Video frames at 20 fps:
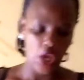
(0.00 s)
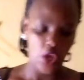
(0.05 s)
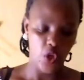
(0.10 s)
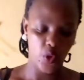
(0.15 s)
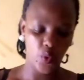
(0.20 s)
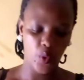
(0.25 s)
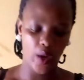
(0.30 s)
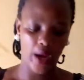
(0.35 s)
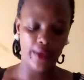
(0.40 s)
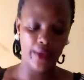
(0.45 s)
You
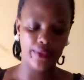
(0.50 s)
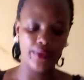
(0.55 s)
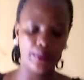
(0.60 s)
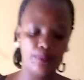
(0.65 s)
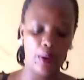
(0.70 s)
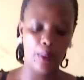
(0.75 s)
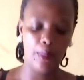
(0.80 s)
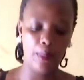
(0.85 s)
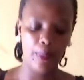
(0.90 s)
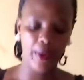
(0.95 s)
are the
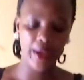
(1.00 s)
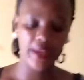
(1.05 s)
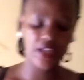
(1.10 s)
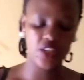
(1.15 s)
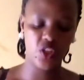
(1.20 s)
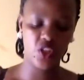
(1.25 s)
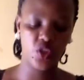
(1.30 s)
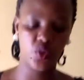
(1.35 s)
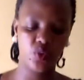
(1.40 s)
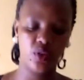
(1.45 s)

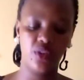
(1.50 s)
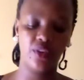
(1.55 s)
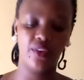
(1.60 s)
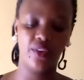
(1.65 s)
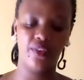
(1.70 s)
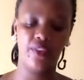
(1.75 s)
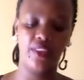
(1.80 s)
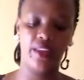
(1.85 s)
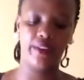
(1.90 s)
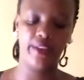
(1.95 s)
papyrus reed of
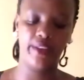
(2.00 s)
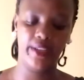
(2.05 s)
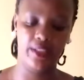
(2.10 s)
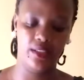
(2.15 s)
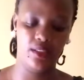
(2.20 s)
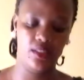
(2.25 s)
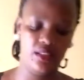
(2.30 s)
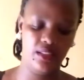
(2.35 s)
the wreck.